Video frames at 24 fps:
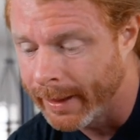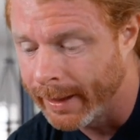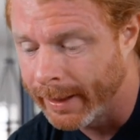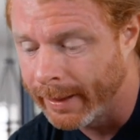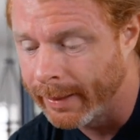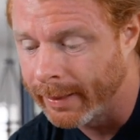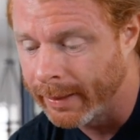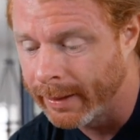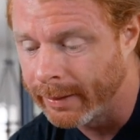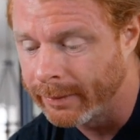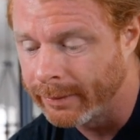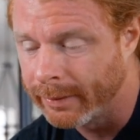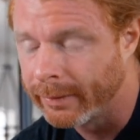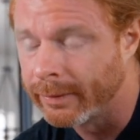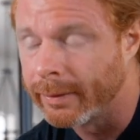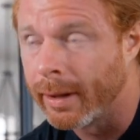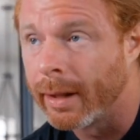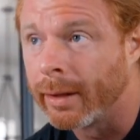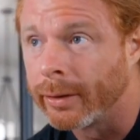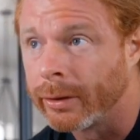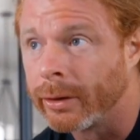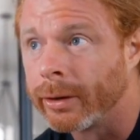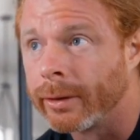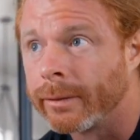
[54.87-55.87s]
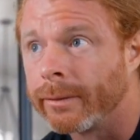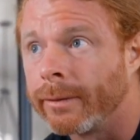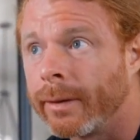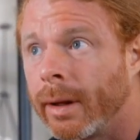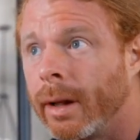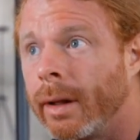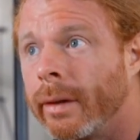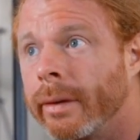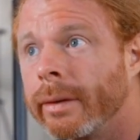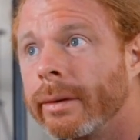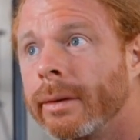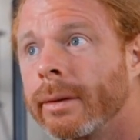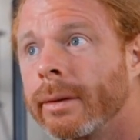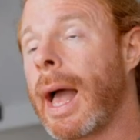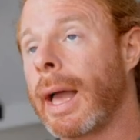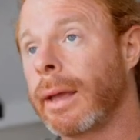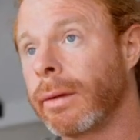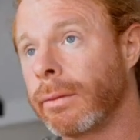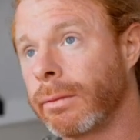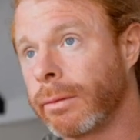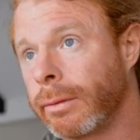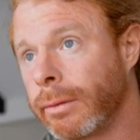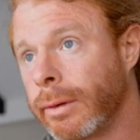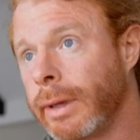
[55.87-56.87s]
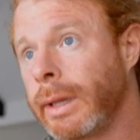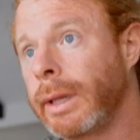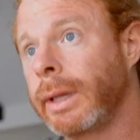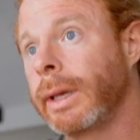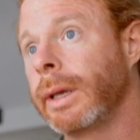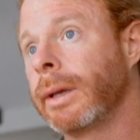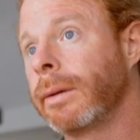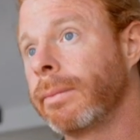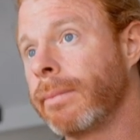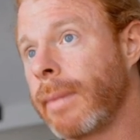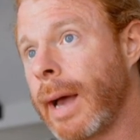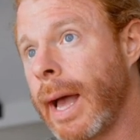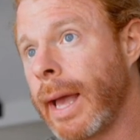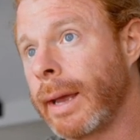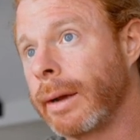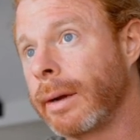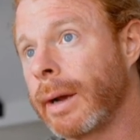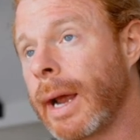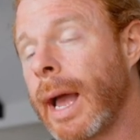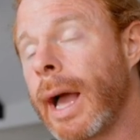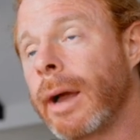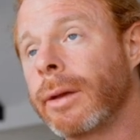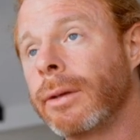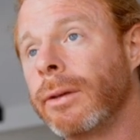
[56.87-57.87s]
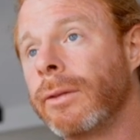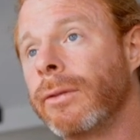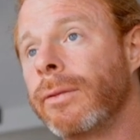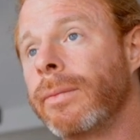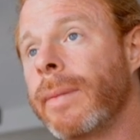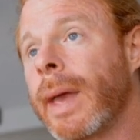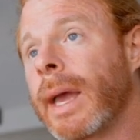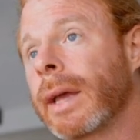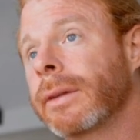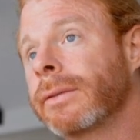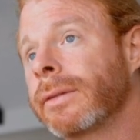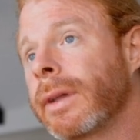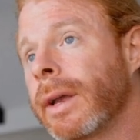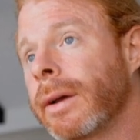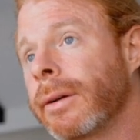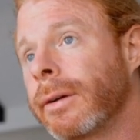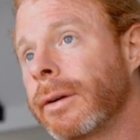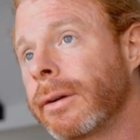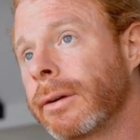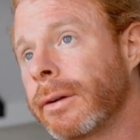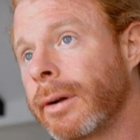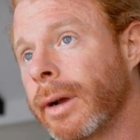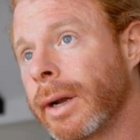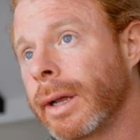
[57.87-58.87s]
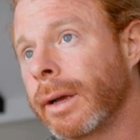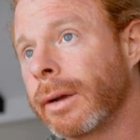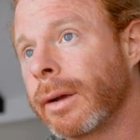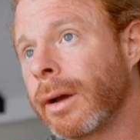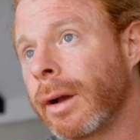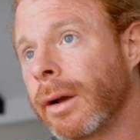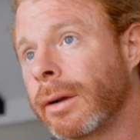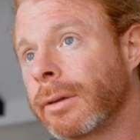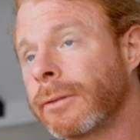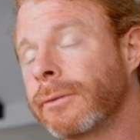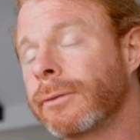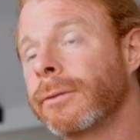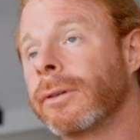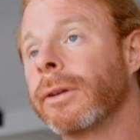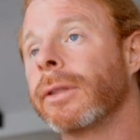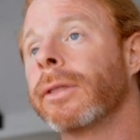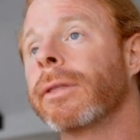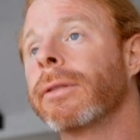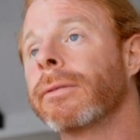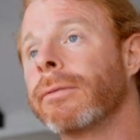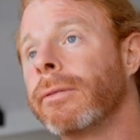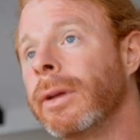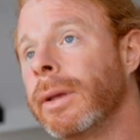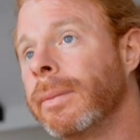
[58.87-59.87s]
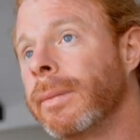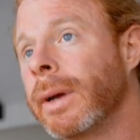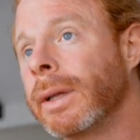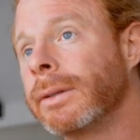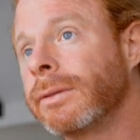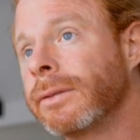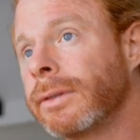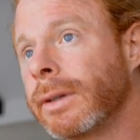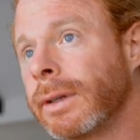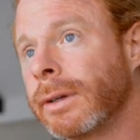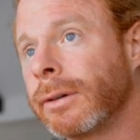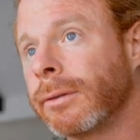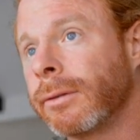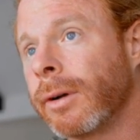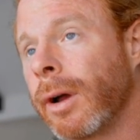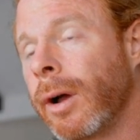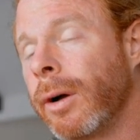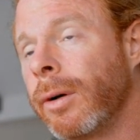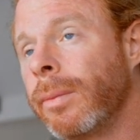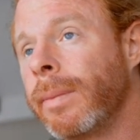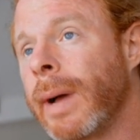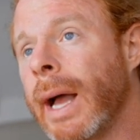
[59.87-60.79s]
And this is all your fault. I really admire how you've maxed out our credit cards for 3 months in a row,